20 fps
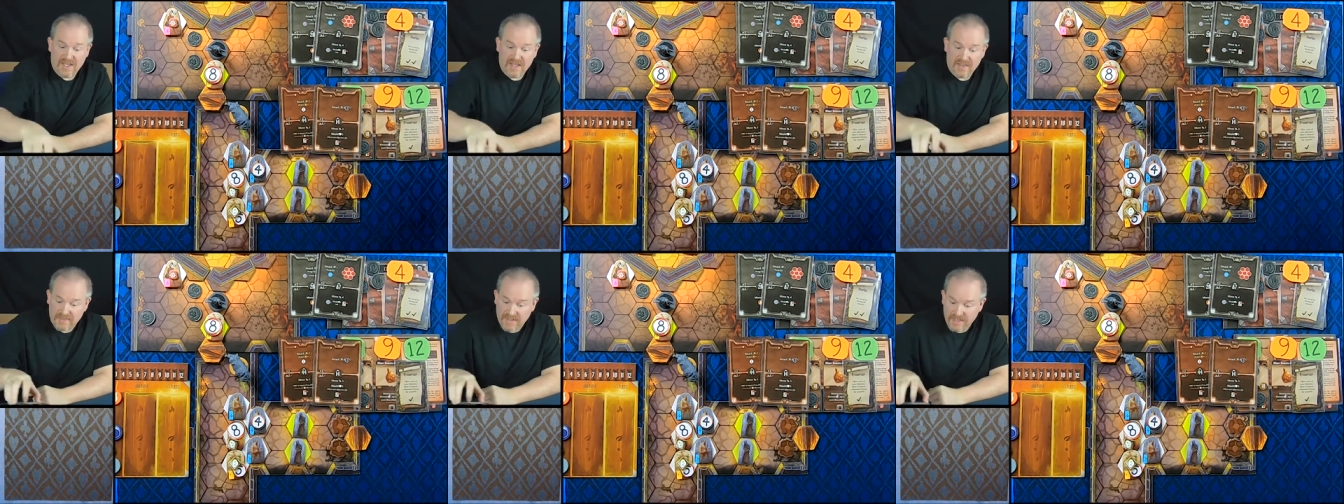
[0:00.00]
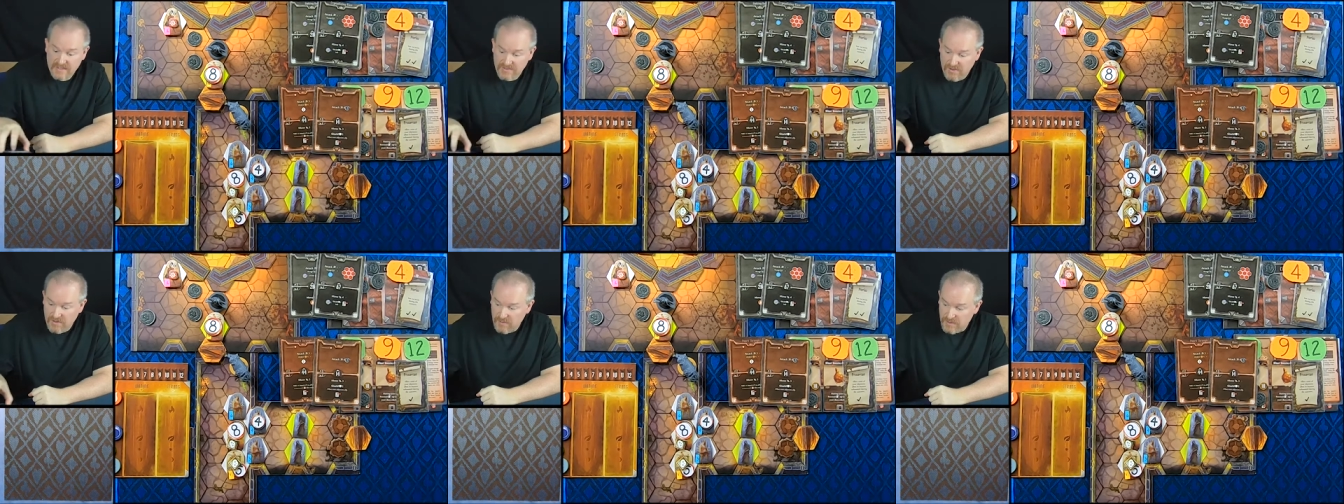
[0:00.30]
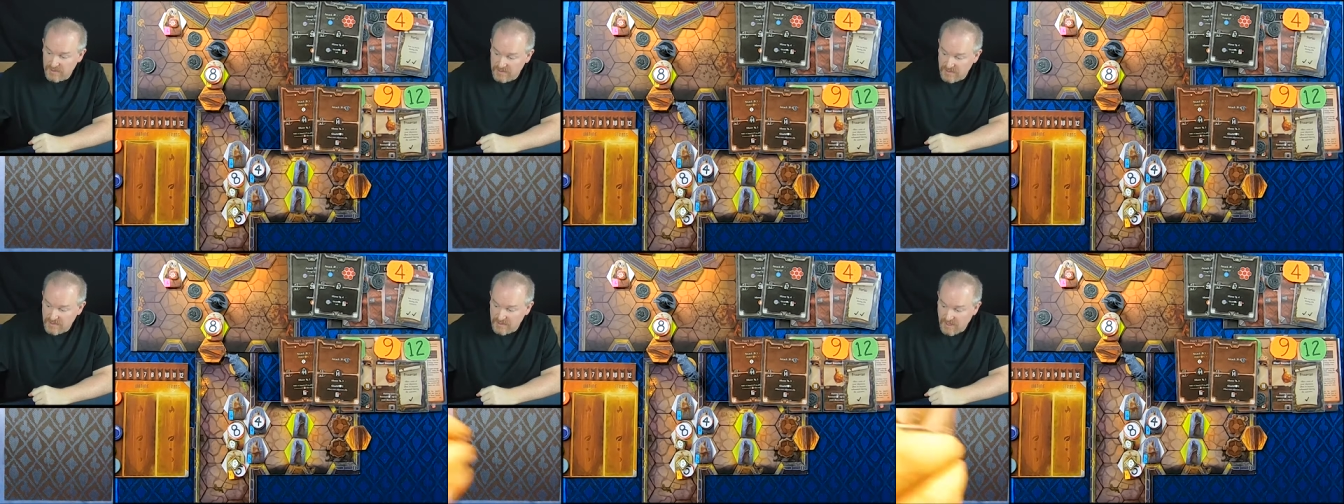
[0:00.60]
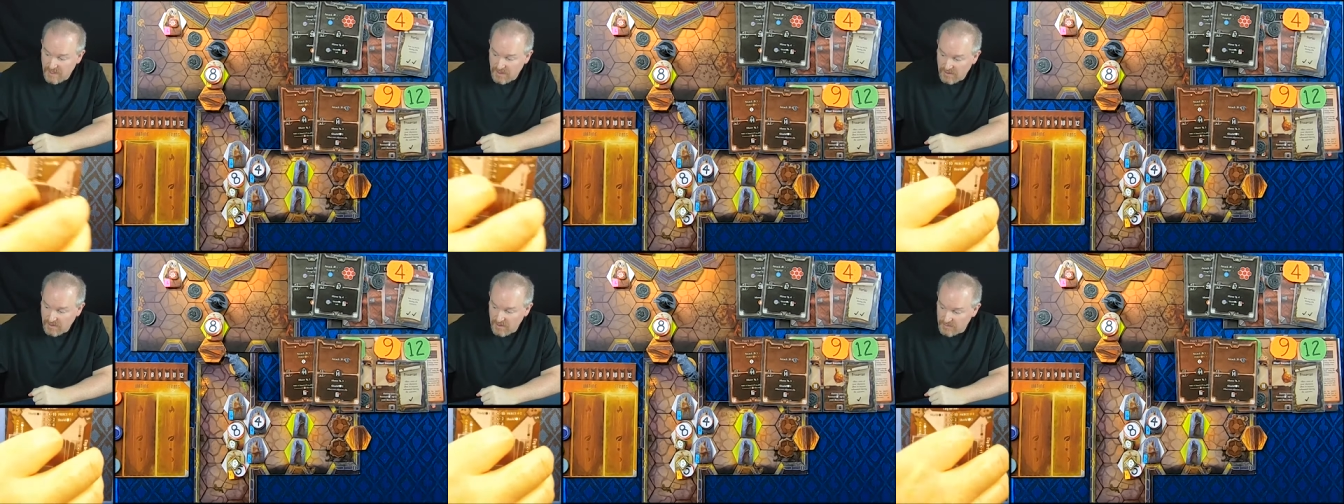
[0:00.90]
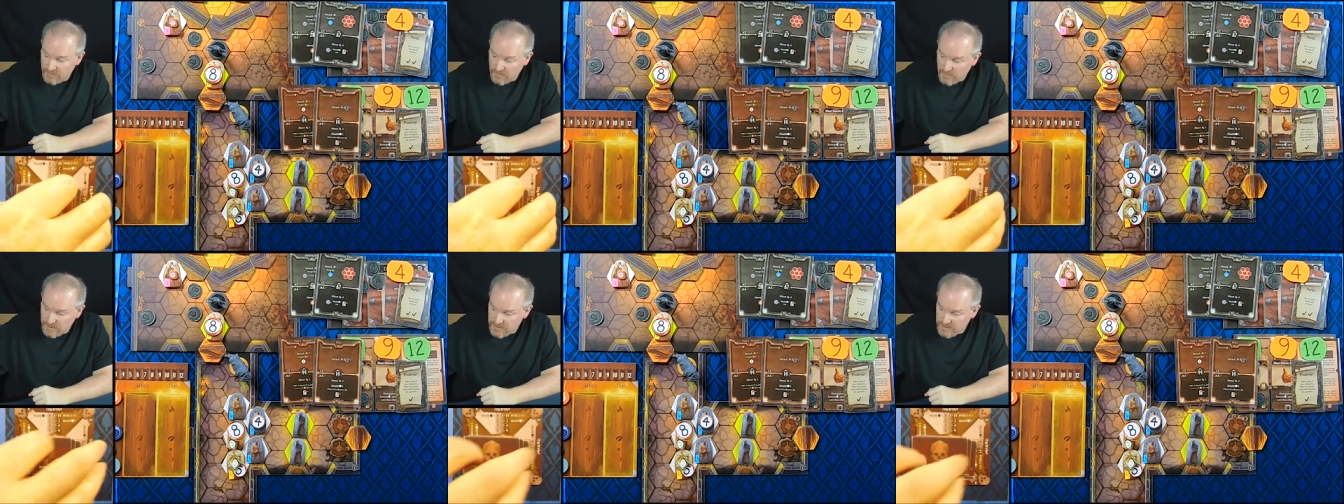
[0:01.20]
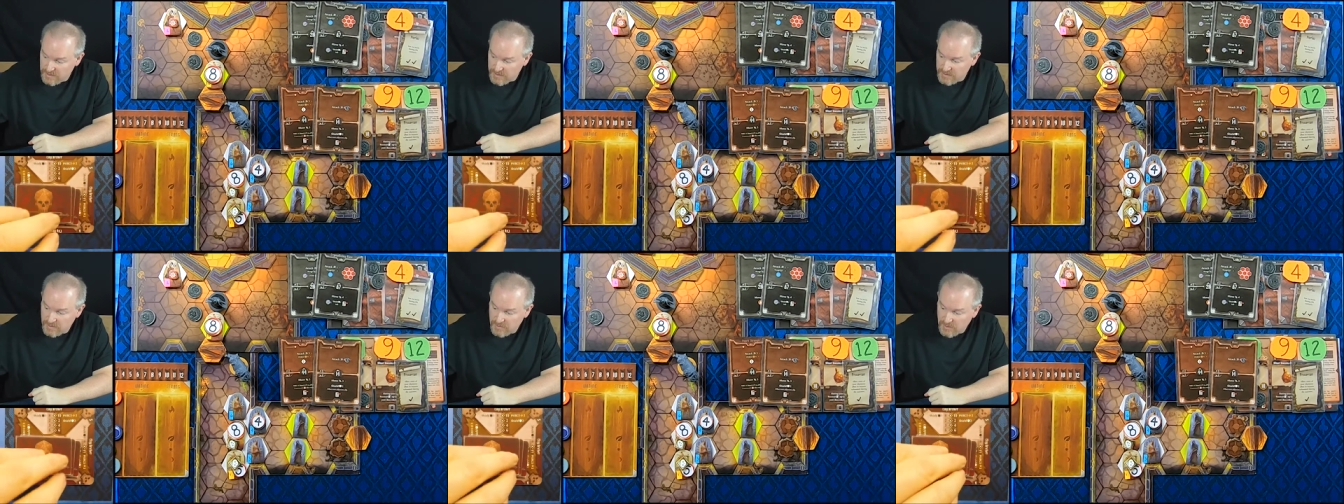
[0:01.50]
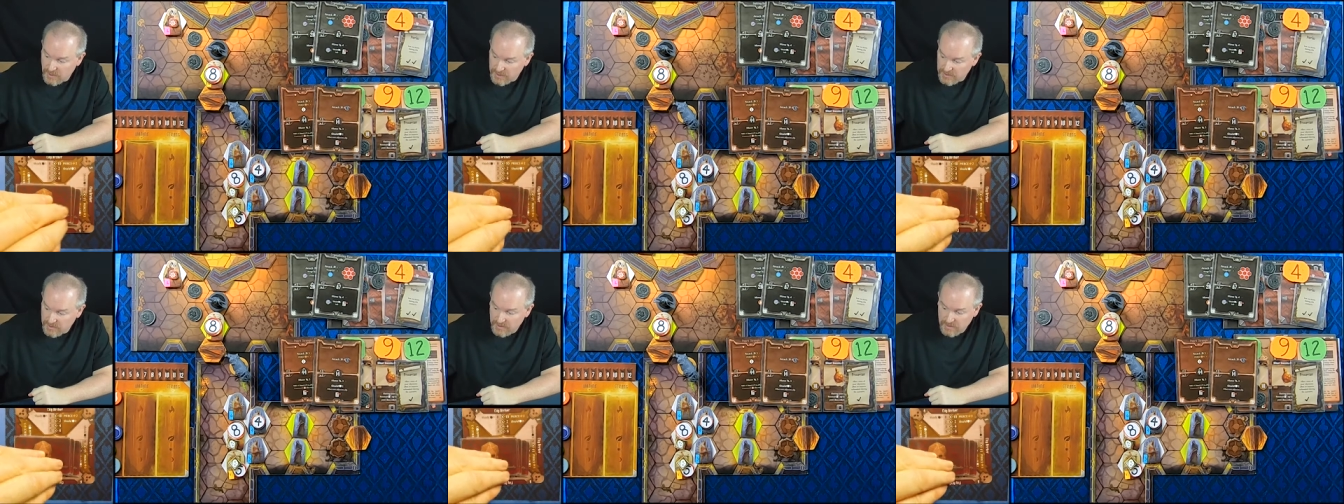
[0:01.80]
that's always the knock on wood
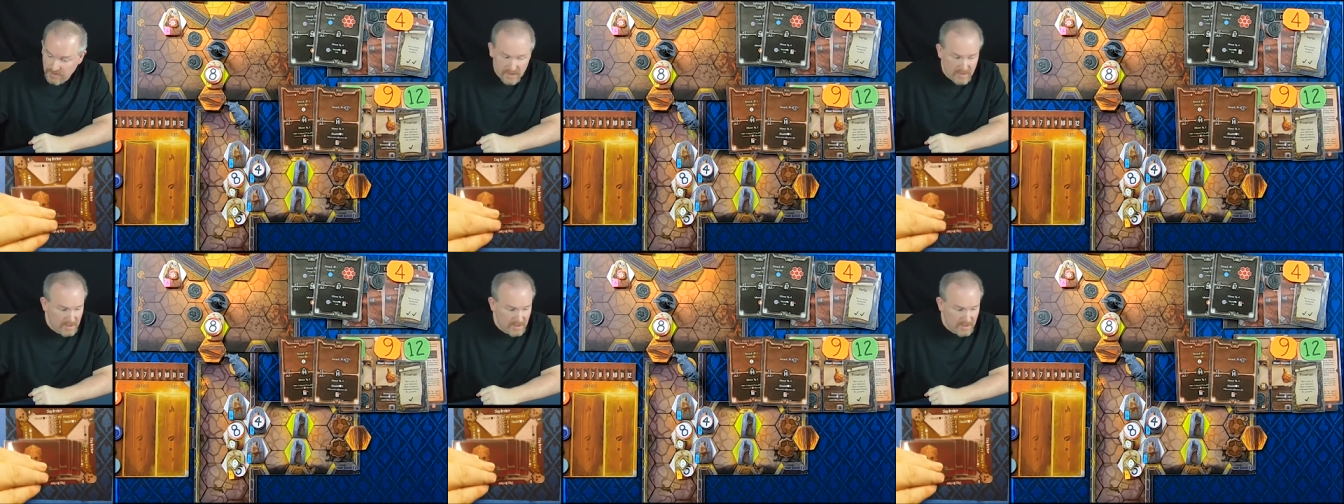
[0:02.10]
situation.